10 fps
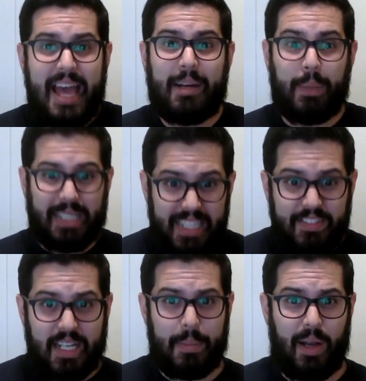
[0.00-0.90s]
that and believe
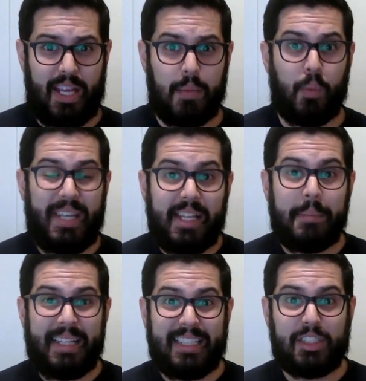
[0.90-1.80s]
that about him, we can
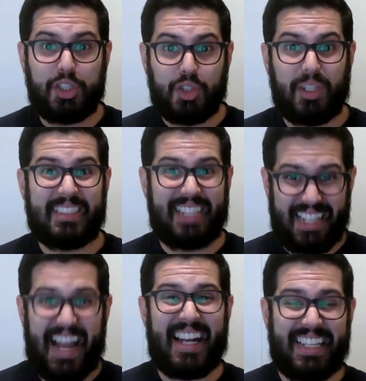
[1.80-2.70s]
begin to trust
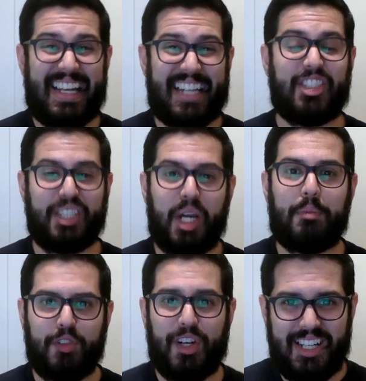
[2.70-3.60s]
that God can actually
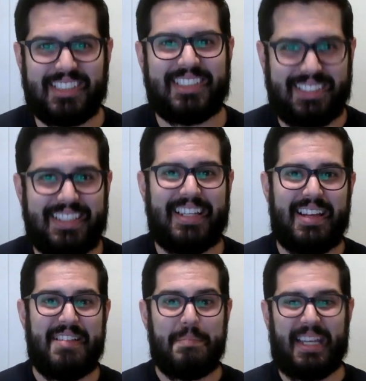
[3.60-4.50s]
comfort us
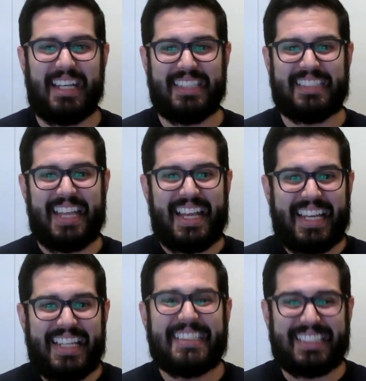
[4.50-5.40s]
because
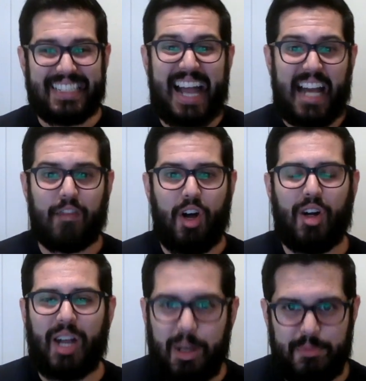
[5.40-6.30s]
he is the God of
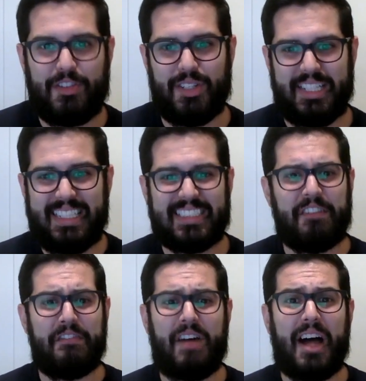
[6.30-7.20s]
all comfort. He is the
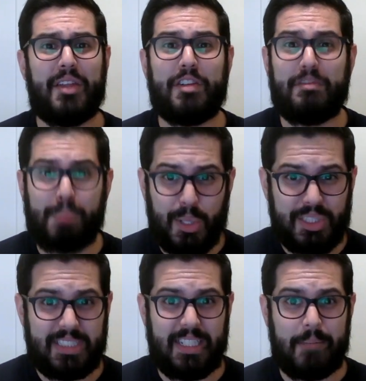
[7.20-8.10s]
Father of
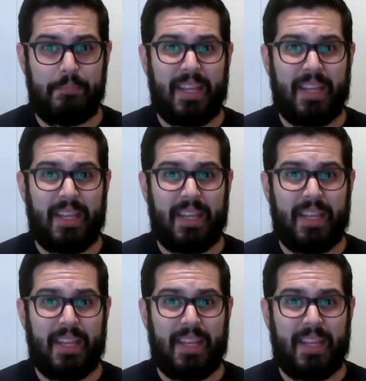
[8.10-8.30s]
mercy.